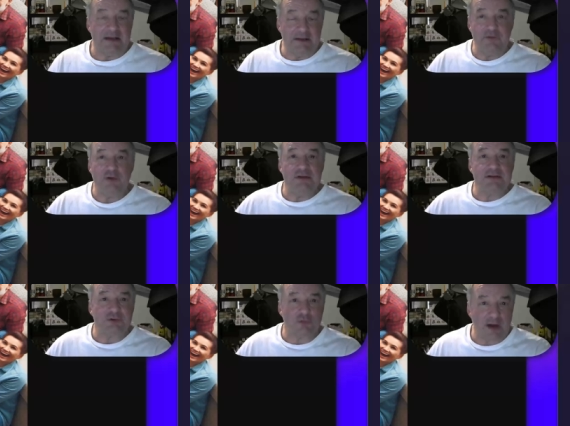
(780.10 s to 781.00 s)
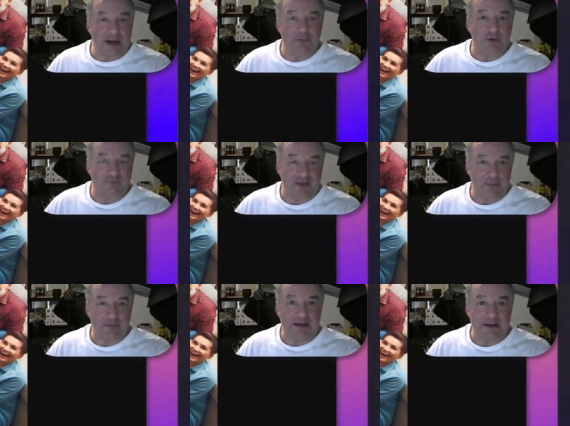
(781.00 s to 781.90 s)
and if you describe your
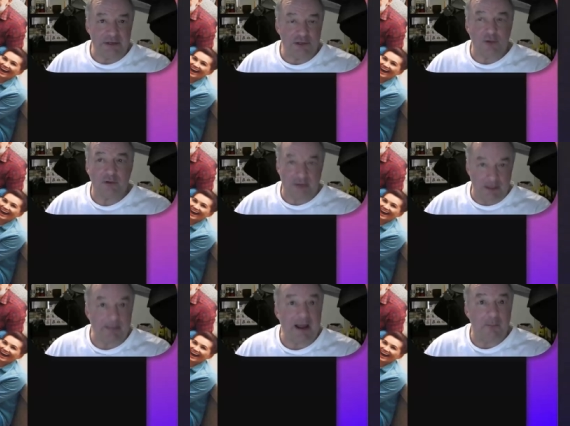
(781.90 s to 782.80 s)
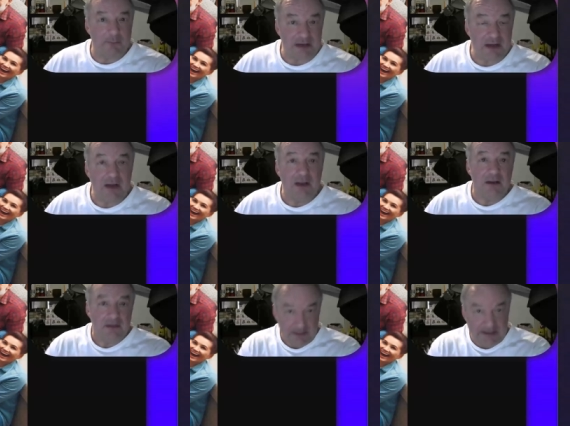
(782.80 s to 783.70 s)
family in your About Me
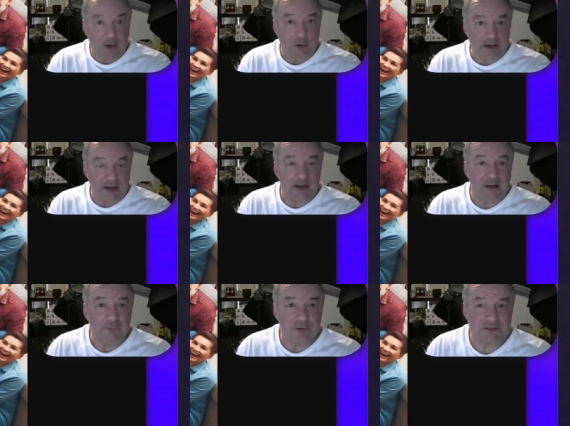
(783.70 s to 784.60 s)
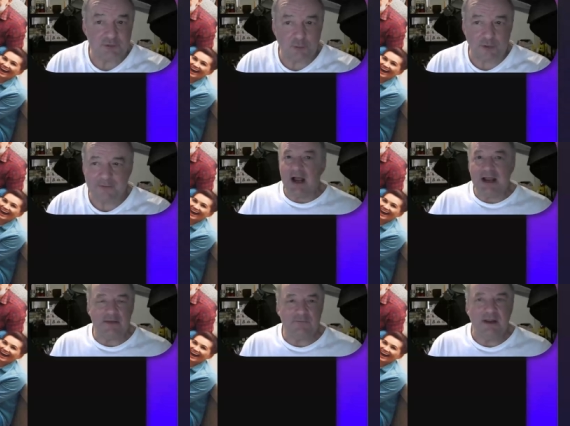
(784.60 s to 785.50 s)
area of your store, I
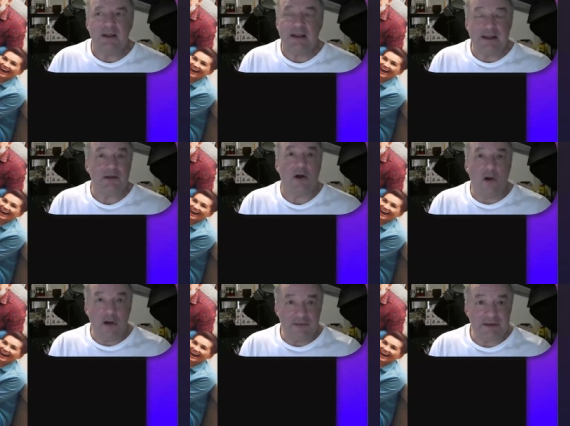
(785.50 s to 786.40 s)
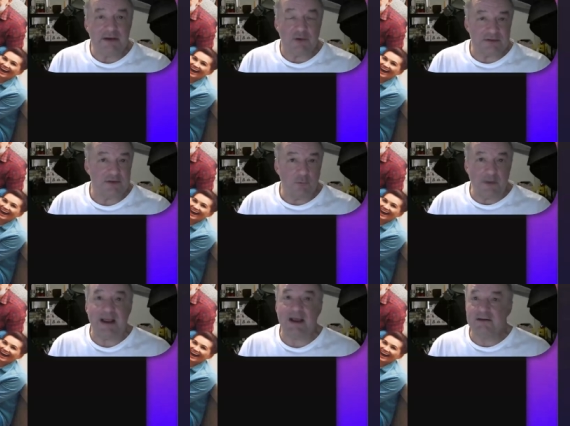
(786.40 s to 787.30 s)
have, in all the years that
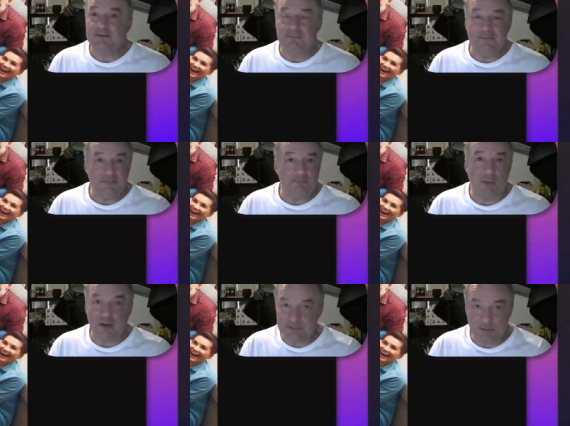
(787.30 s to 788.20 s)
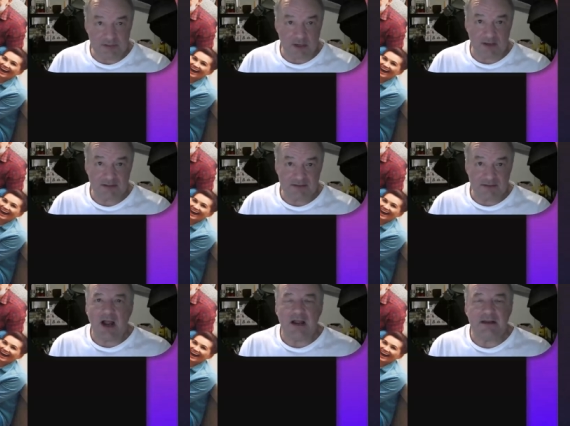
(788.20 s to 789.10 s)
we had multiple dogs,
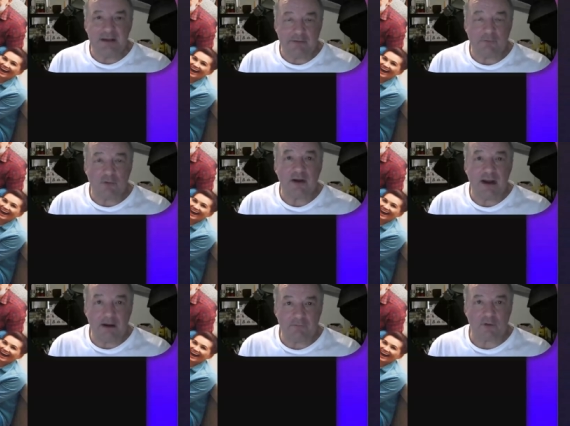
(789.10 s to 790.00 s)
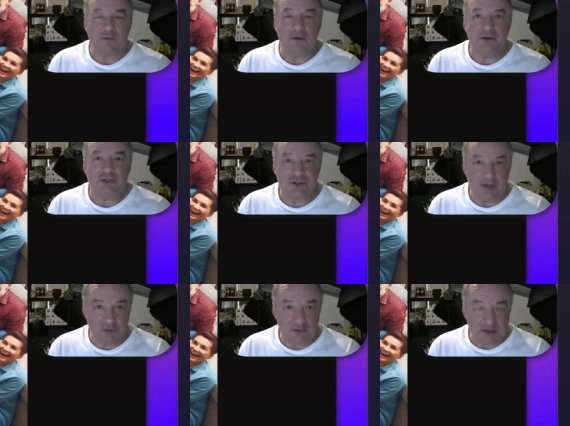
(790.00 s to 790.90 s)
I never ever
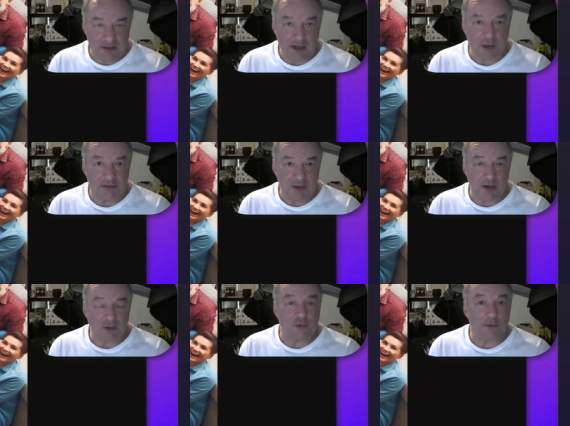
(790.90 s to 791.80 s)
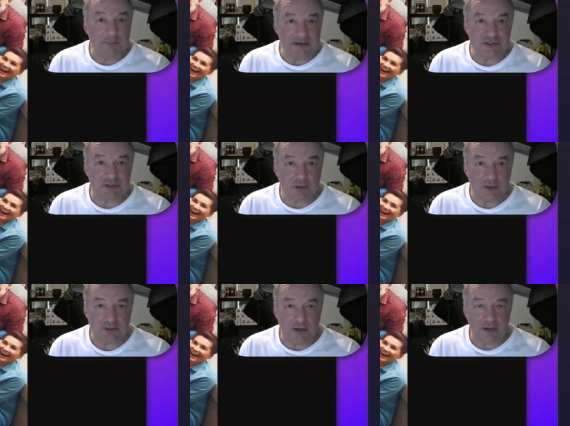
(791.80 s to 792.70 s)
showed our dog or mentioned
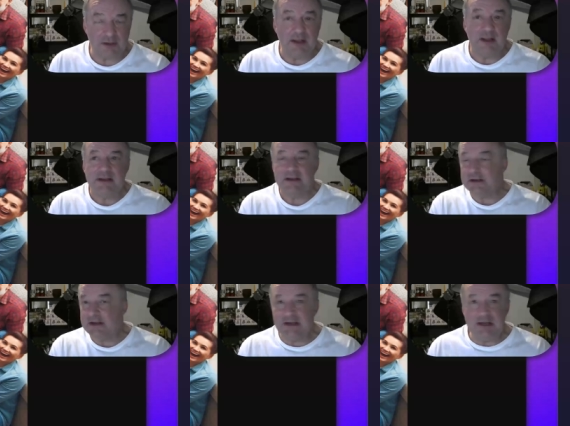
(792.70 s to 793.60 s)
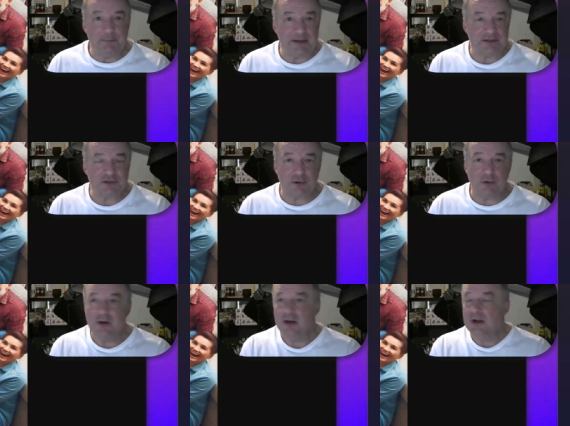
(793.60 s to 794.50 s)
our dog in any picture